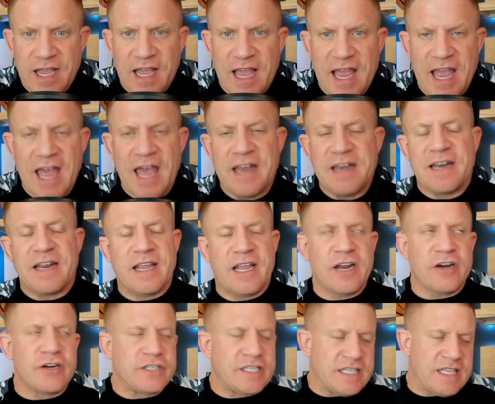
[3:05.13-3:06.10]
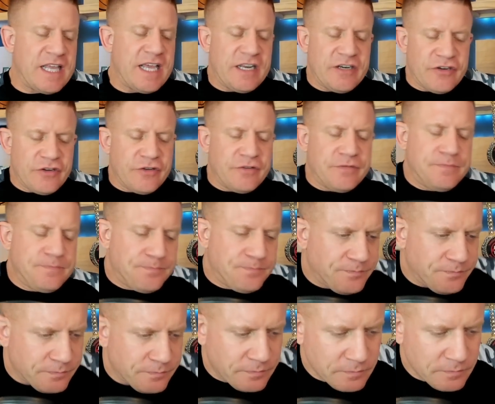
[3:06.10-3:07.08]
And here's the thing, dude.
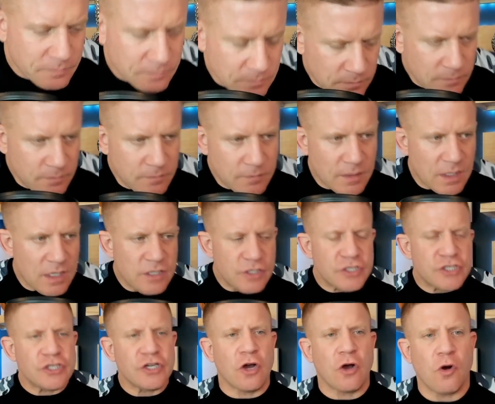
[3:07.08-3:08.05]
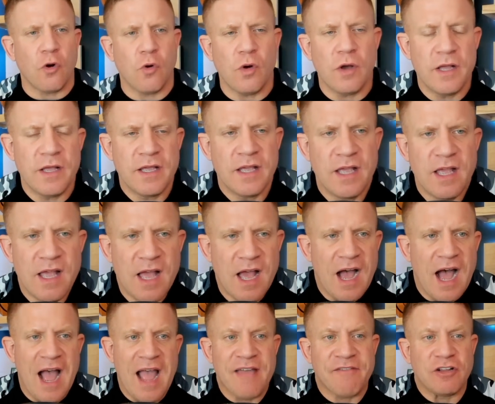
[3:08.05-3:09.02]
So
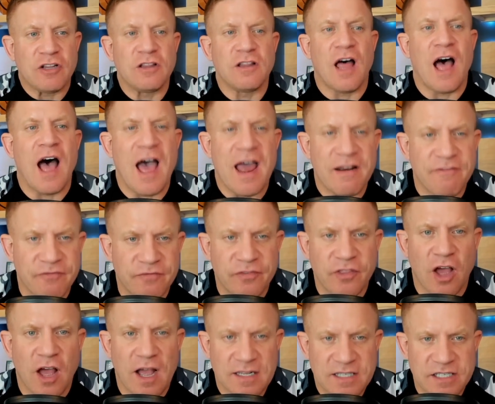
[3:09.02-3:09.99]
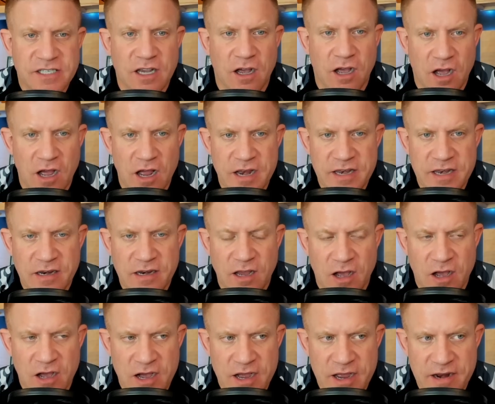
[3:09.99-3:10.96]
I have a lot of thoughts on
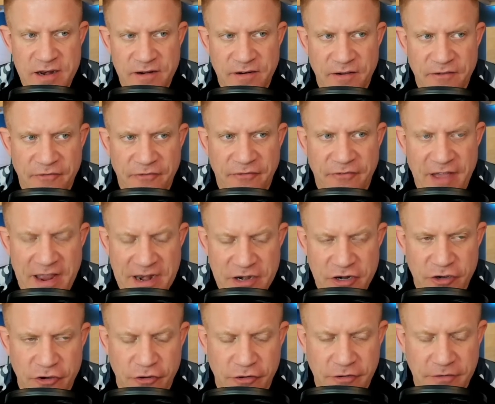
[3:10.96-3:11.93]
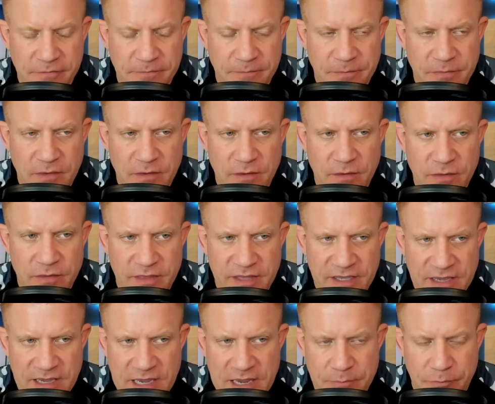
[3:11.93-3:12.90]
fentanyl,
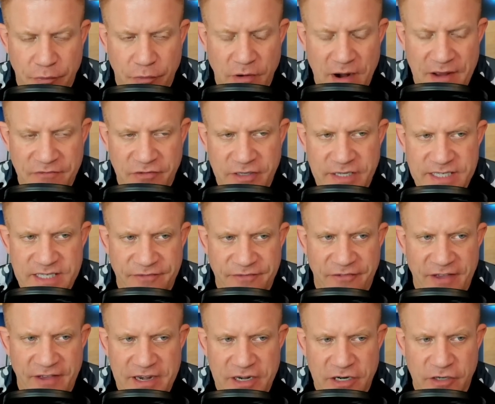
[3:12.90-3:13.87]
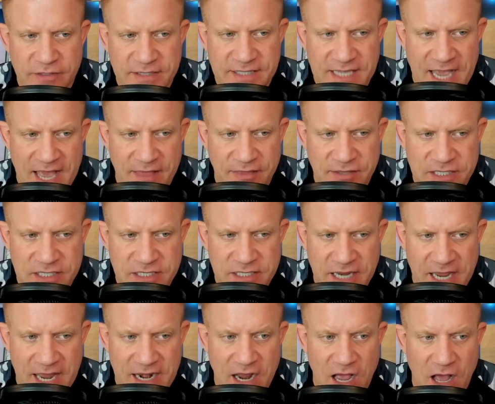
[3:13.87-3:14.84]
the prevalence of fentanyl deaths,
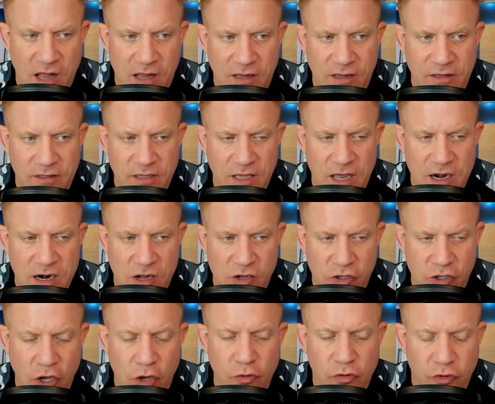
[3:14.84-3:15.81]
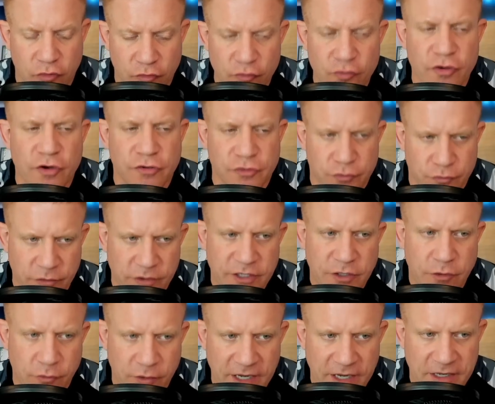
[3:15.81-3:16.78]
and I'll go through those really
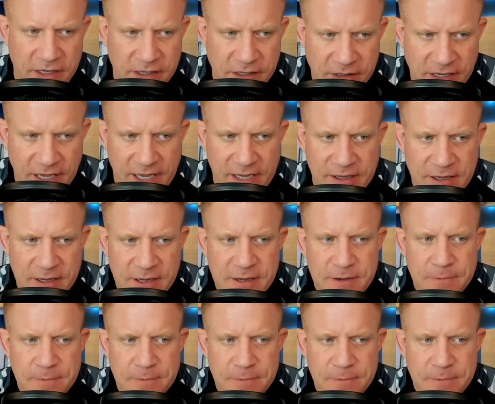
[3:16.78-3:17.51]
quick, okay?